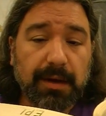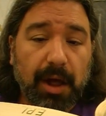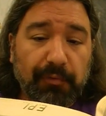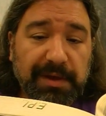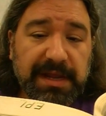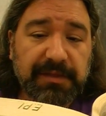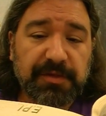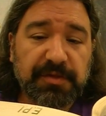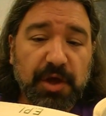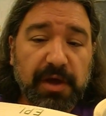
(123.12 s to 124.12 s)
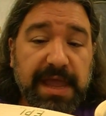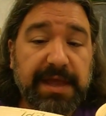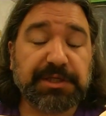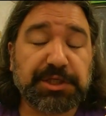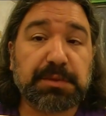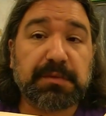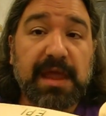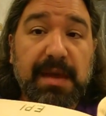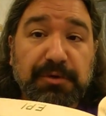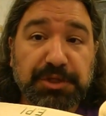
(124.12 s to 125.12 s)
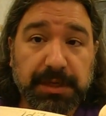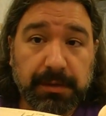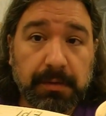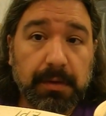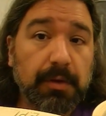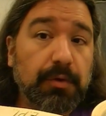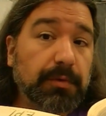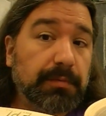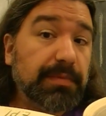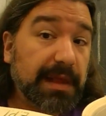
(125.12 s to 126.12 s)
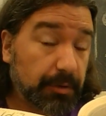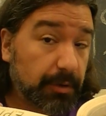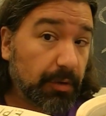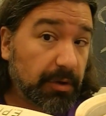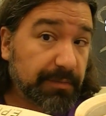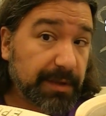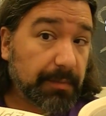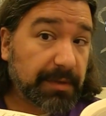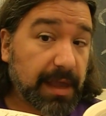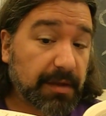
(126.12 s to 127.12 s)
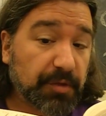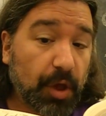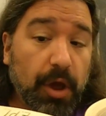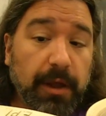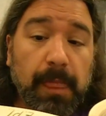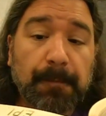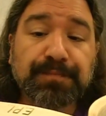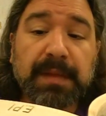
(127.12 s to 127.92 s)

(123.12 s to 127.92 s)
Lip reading: Already at this young age, Temujin, who would later go on to become Genghis Khan,